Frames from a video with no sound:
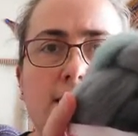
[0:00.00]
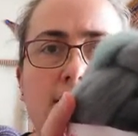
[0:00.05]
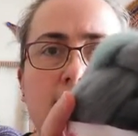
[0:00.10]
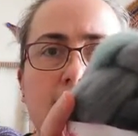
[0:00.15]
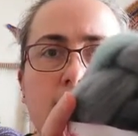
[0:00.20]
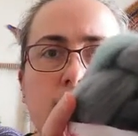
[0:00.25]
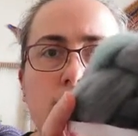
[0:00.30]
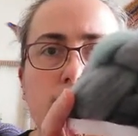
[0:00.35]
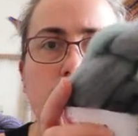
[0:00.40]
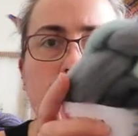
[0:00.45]

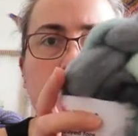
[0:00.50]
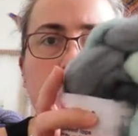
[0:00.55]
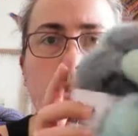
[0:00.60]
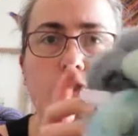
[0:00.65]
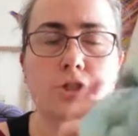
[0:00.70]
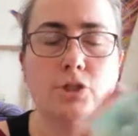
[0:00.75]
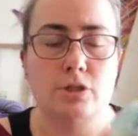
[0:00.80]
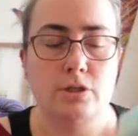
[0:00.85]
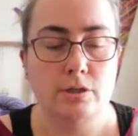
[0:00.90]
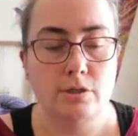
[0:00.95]
teals to
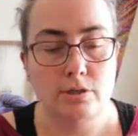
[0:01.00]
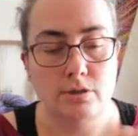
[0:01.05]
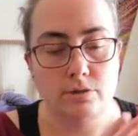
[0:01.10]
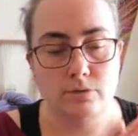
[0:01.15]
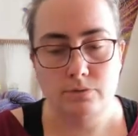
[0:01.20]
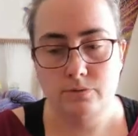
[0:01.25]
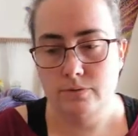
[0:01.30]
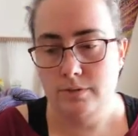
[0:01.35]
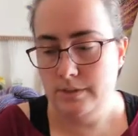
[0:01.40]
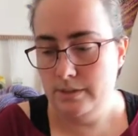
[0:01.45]

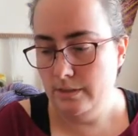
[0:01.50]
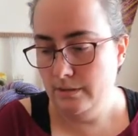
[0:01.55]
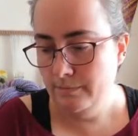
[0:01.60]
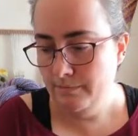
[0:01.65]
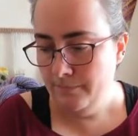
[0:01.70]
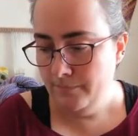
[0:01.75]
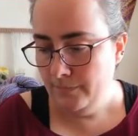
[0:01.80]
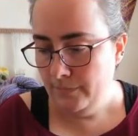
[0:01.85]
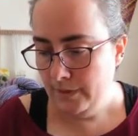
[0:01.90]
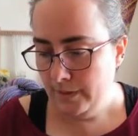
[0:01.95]
charcoals,
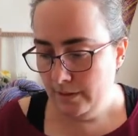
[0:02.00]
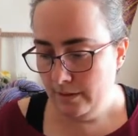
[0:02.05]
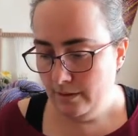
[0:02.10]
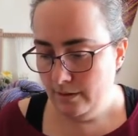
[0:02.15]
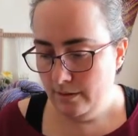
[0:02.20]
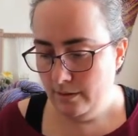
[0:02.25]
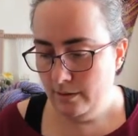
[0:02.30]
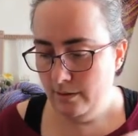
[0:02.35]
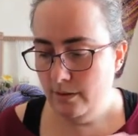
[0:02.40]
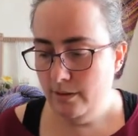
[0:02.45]

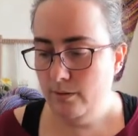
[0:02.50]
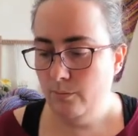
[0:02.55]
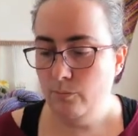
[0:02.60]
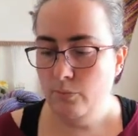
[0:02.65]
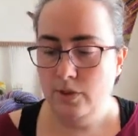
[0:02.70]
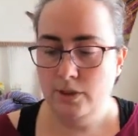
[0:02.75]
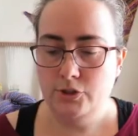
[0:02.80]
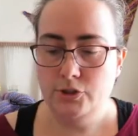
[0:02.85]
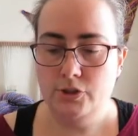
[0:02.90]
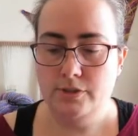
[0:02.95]

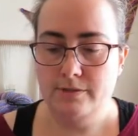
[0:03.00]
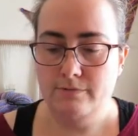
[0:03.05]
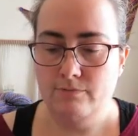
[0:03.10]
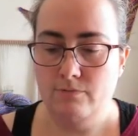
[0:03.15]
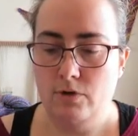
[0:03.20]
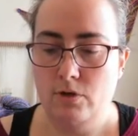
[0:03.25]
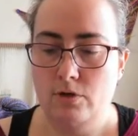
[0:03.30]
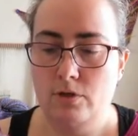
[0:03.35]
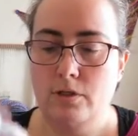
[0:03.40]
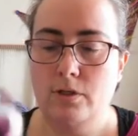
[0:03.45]
Precious
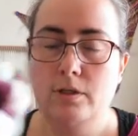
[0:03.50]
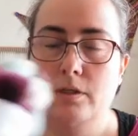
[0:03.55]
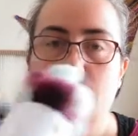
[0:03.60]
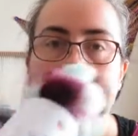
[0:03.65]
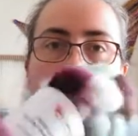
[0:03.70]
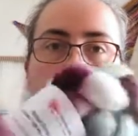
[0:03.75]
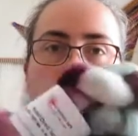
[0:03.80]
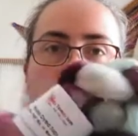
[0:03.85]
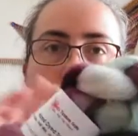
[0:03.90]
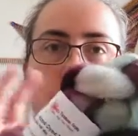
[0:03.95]
Rock,
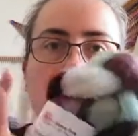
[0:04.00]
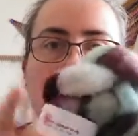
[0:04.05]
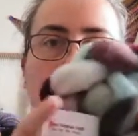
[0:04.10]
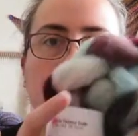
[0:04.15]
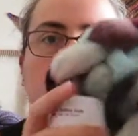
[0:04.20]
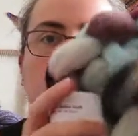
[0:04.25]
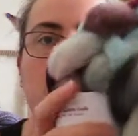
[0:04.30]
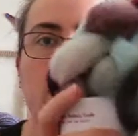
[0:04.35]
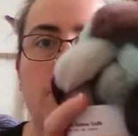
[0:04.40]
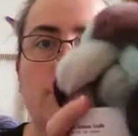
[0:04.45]
which does
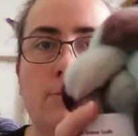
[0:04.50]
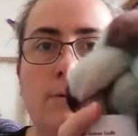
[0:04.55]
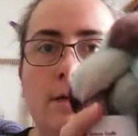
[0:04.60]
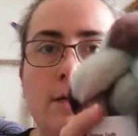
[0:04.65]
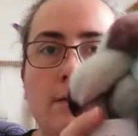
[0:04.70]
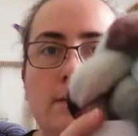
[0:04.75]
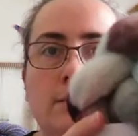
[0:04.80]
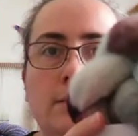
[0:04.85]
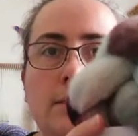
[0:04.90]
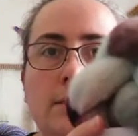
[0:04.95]
quite
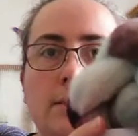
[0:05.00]
well,